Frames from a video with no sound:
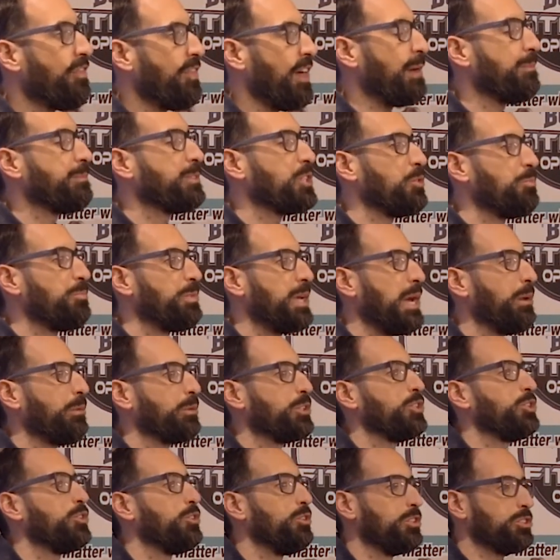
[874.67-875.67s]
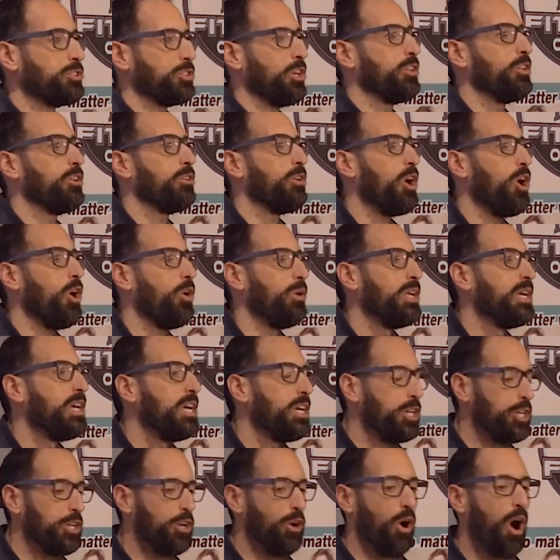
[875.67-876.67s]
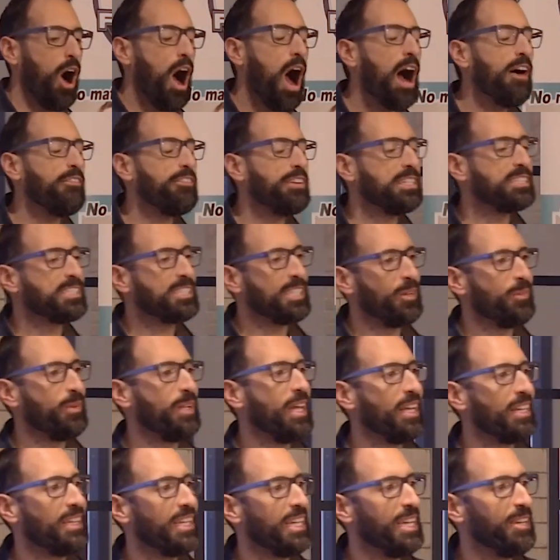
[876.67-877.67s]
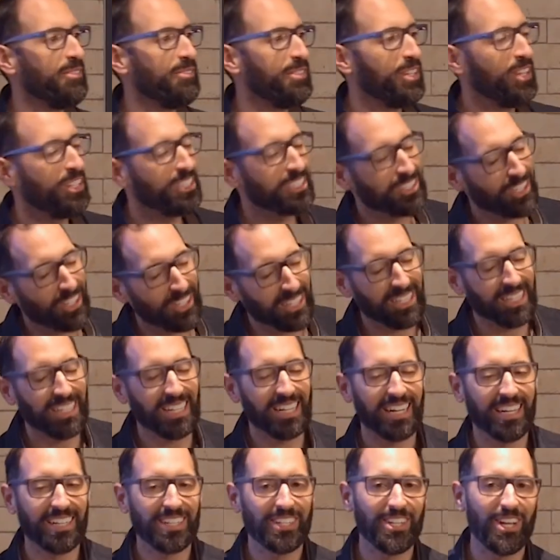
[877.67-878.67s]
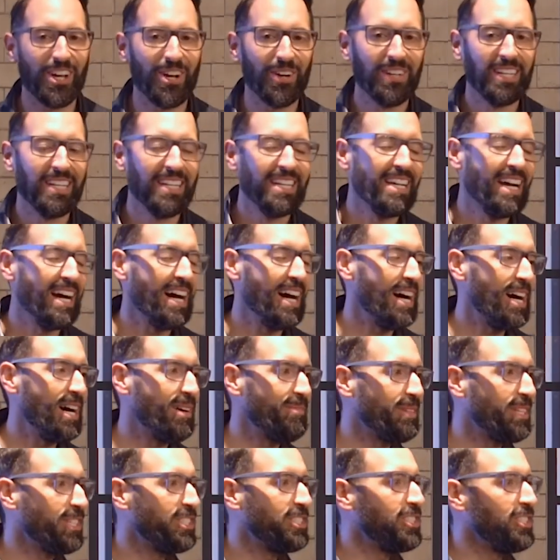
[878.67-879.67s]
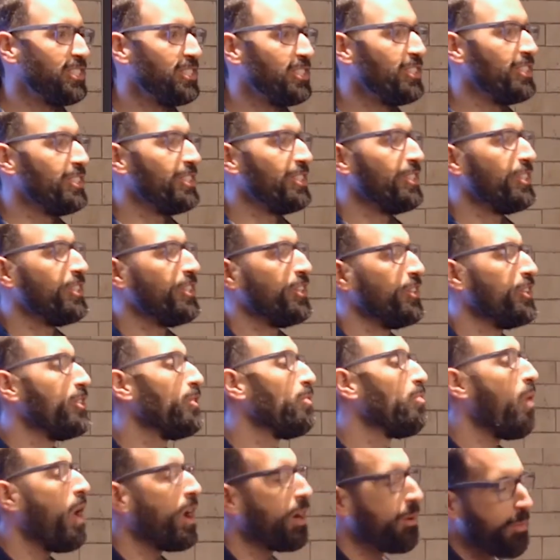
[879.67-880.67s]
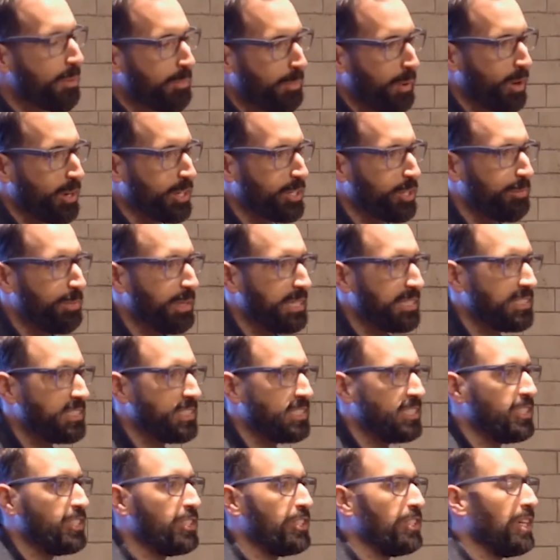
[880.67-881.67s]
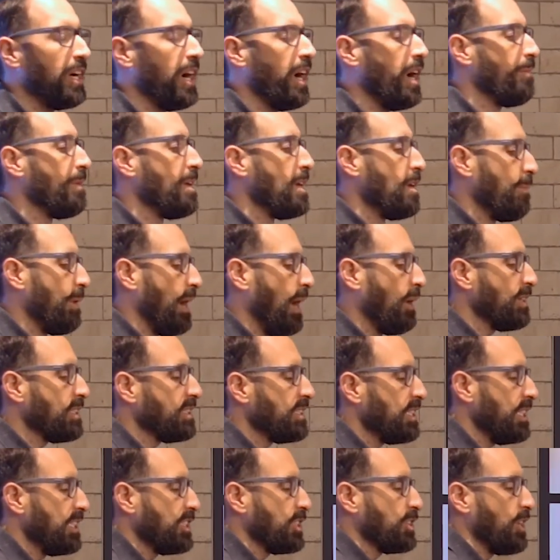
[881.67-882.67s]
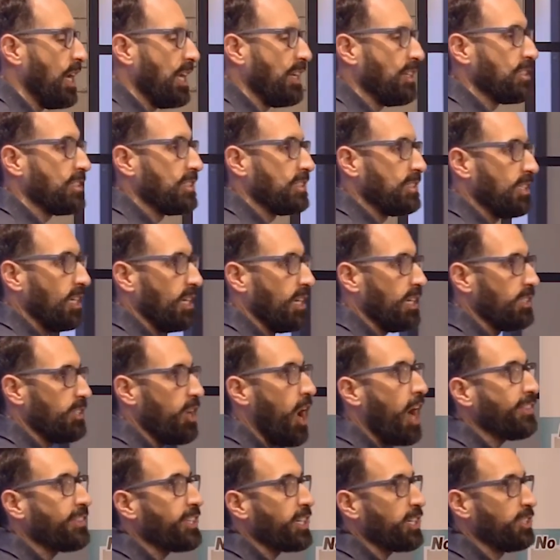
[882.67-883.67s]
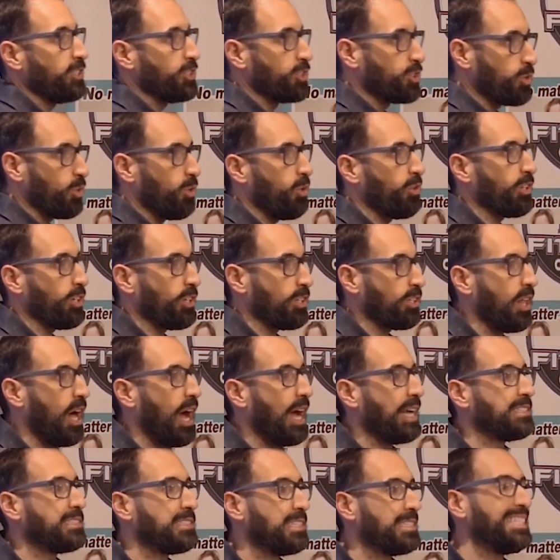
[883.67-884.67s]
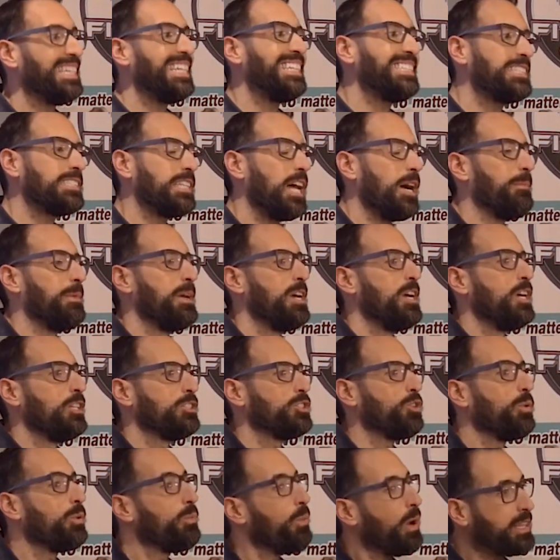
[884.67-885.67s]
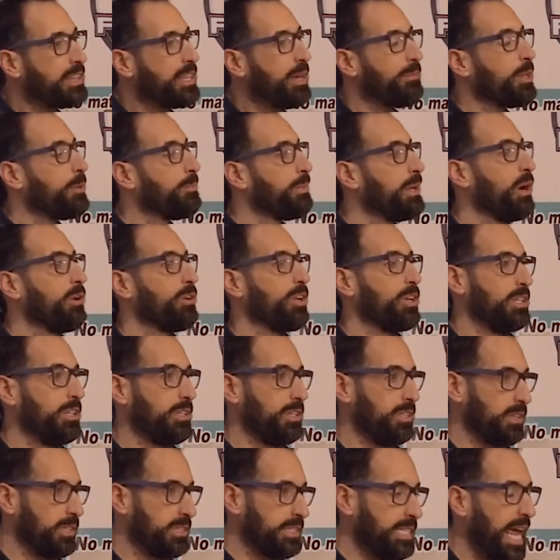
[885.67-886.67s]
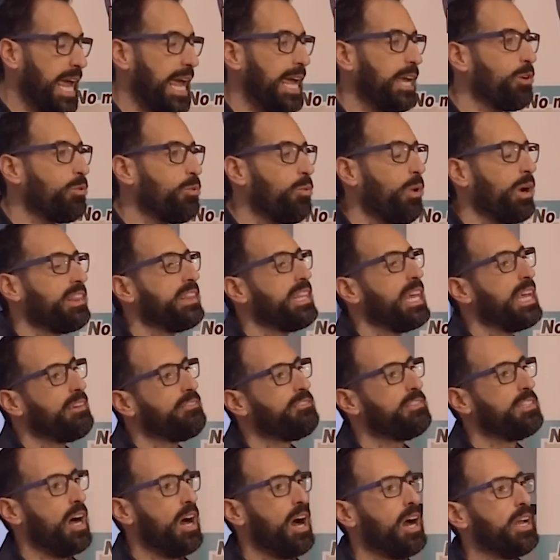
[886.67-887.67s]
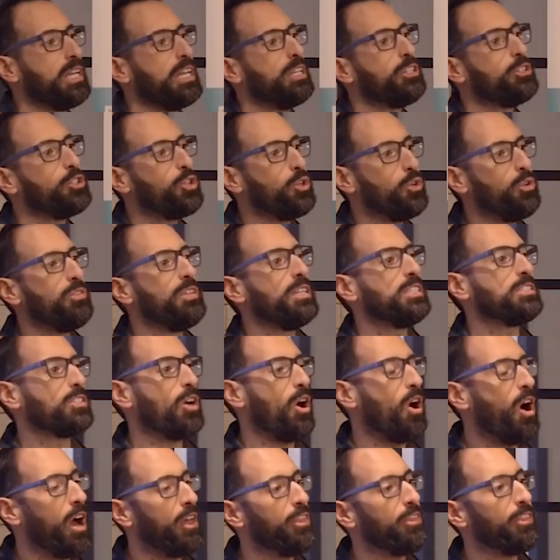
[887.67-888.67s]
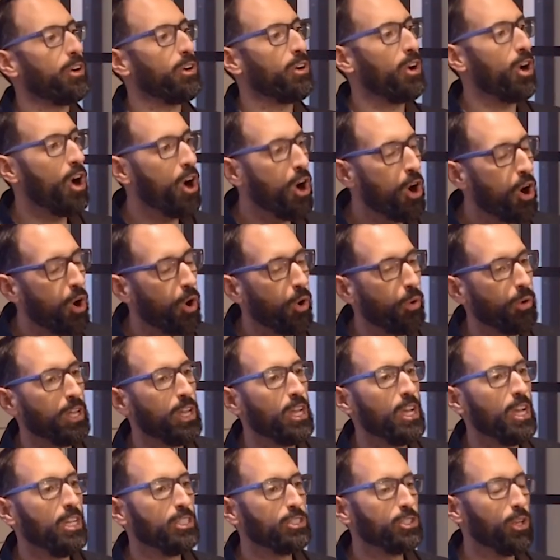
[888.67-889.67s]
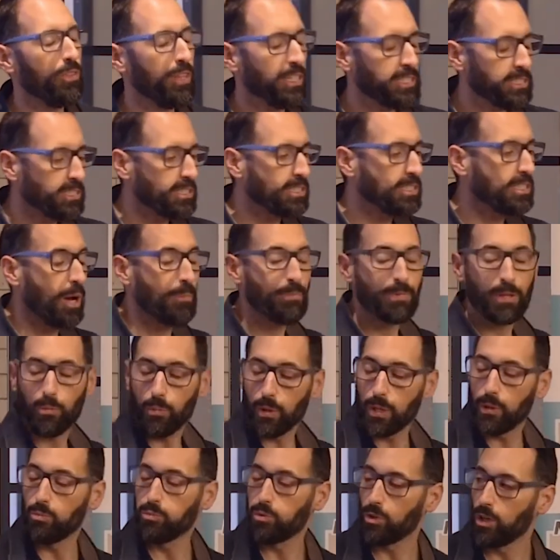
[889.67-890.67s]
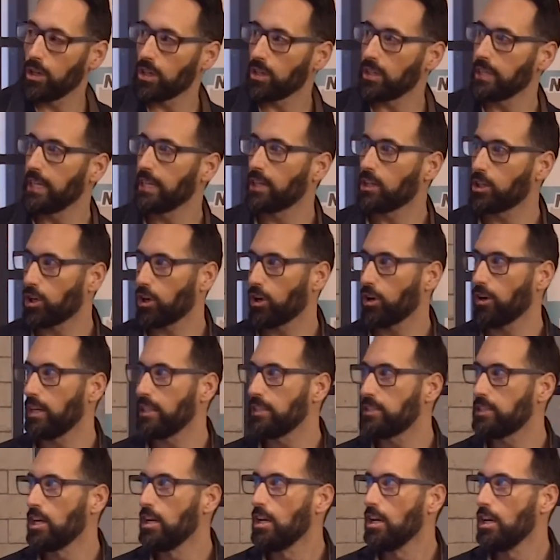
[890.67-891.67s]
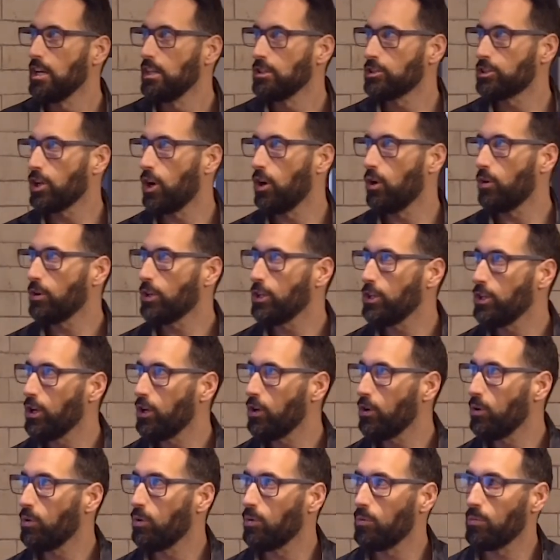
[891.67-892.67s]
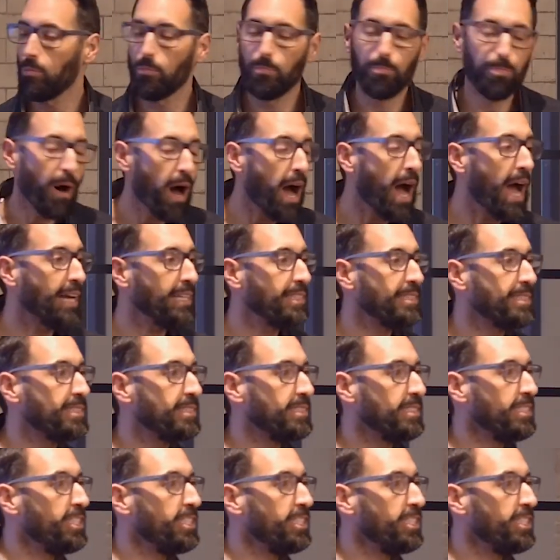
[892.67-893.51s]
them to be able to do this on their own. Obviously, when they leave, you start, because you want them a part of your business. And but I always teach trainers not to control their clients, to teach them. So we want them to be able to take what they've done and do this on their own. So this is something we really encourage. So but